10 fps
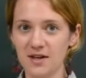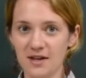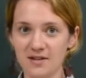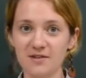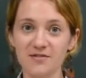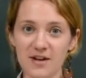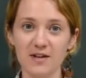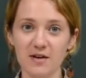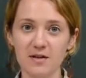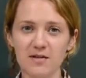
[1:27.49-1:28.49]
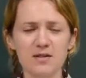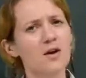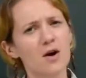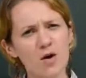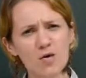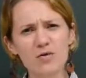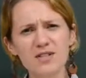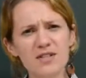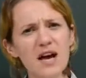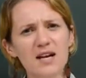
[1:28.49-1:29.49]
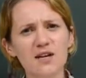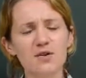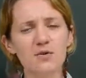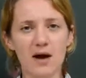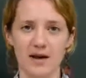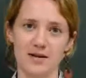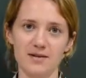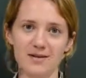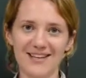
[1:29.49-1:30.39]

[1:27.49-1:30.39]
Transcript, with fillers: And your friend goes, Whose side are you on?